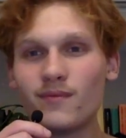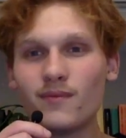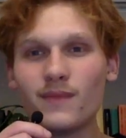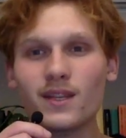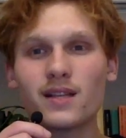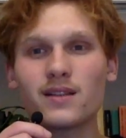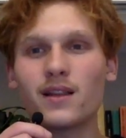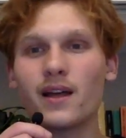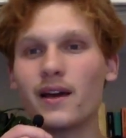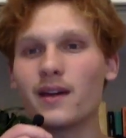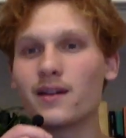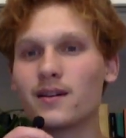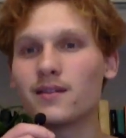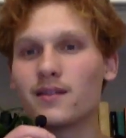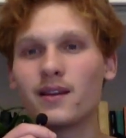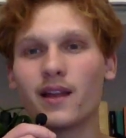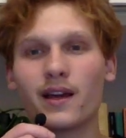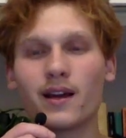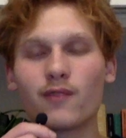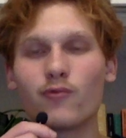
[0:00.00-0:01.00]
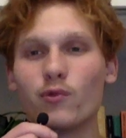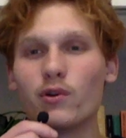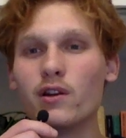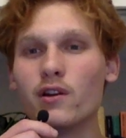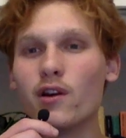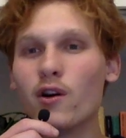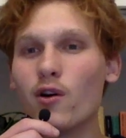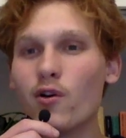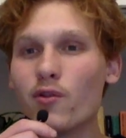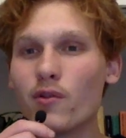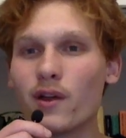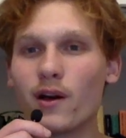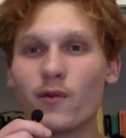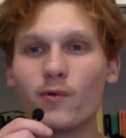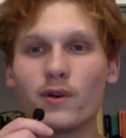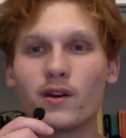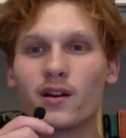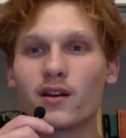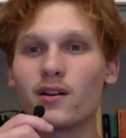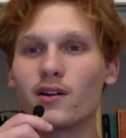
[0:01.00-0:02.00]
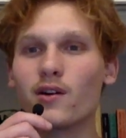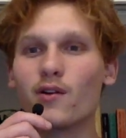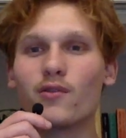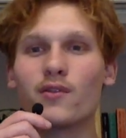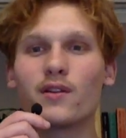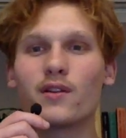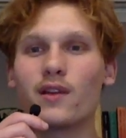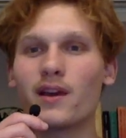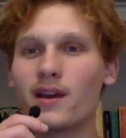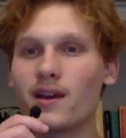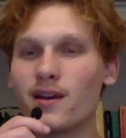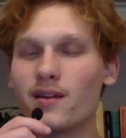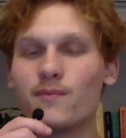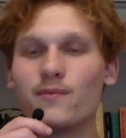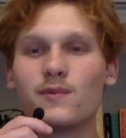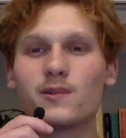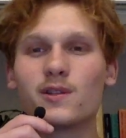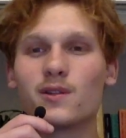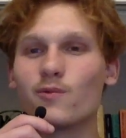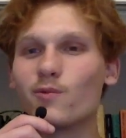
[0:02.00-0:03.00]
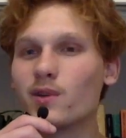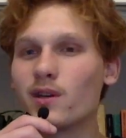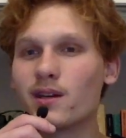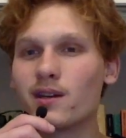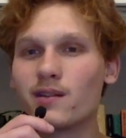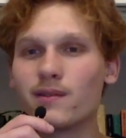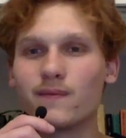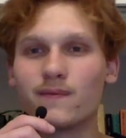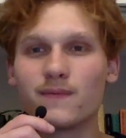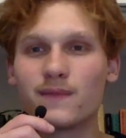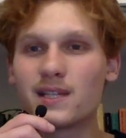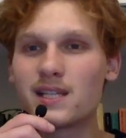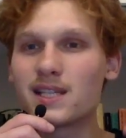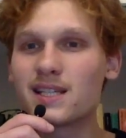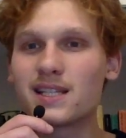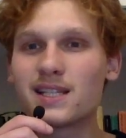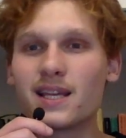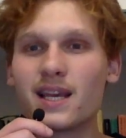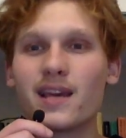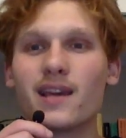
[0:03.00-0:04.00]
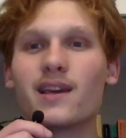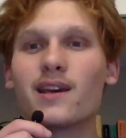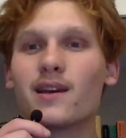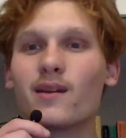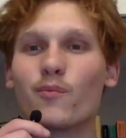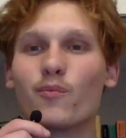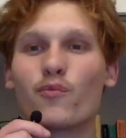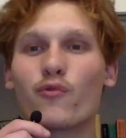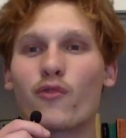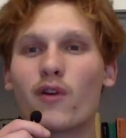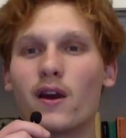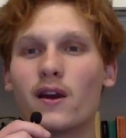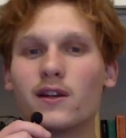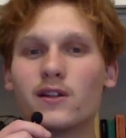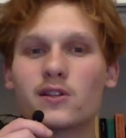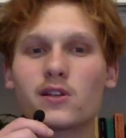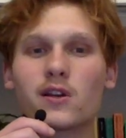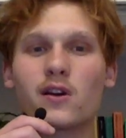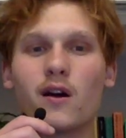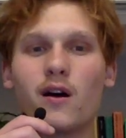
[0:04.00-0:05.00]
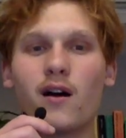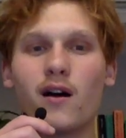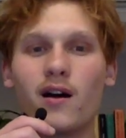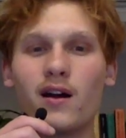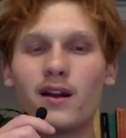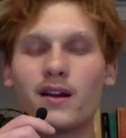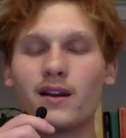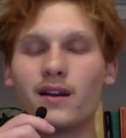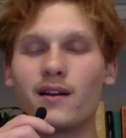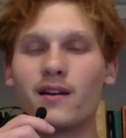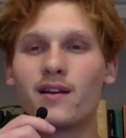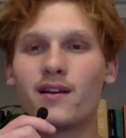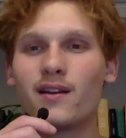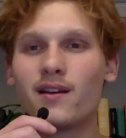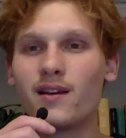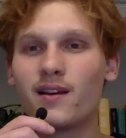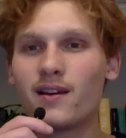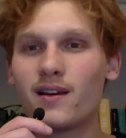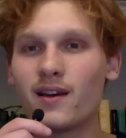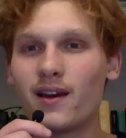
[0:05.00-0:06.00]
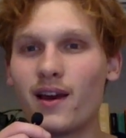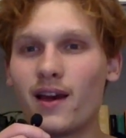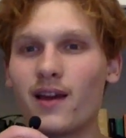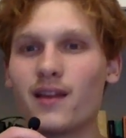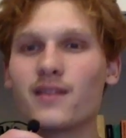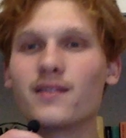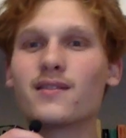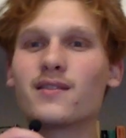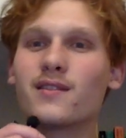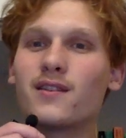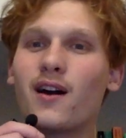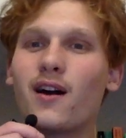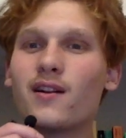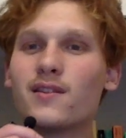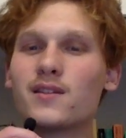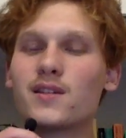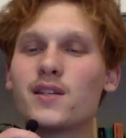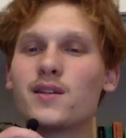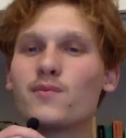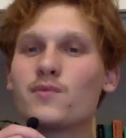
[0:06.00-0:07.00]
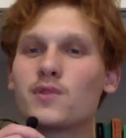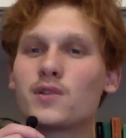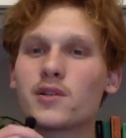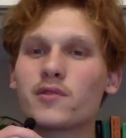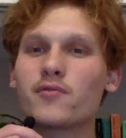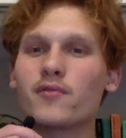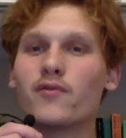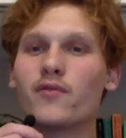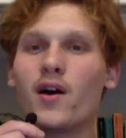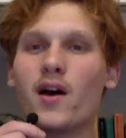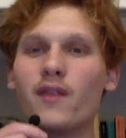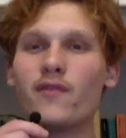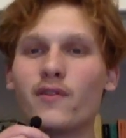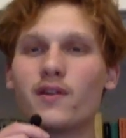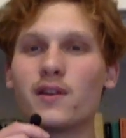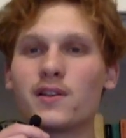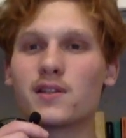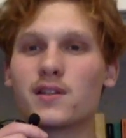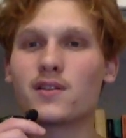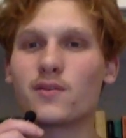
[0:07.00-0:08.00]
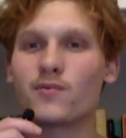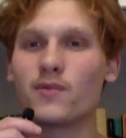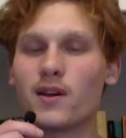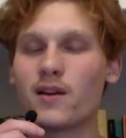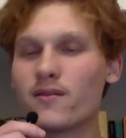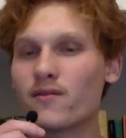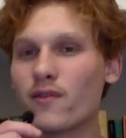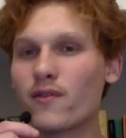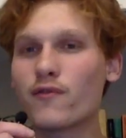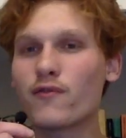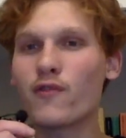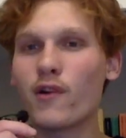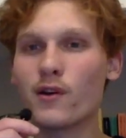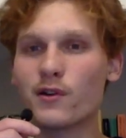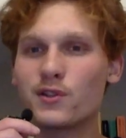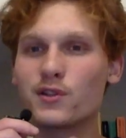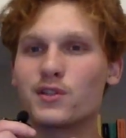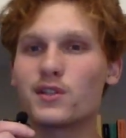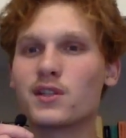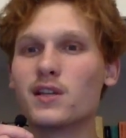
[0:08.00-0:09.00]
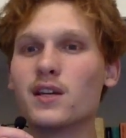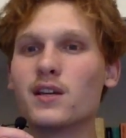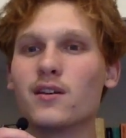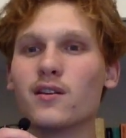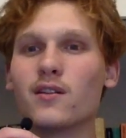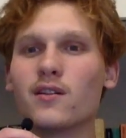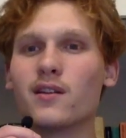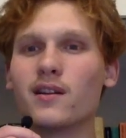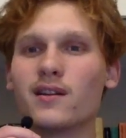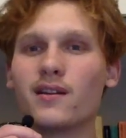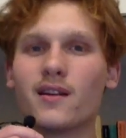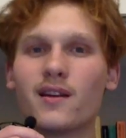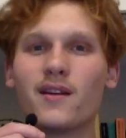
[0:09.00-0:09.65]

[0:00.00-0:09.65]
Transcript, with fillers: like like we know that we can go to the hymns and we can sing and praise God and and God seems to revive us and we have a fresh zeal and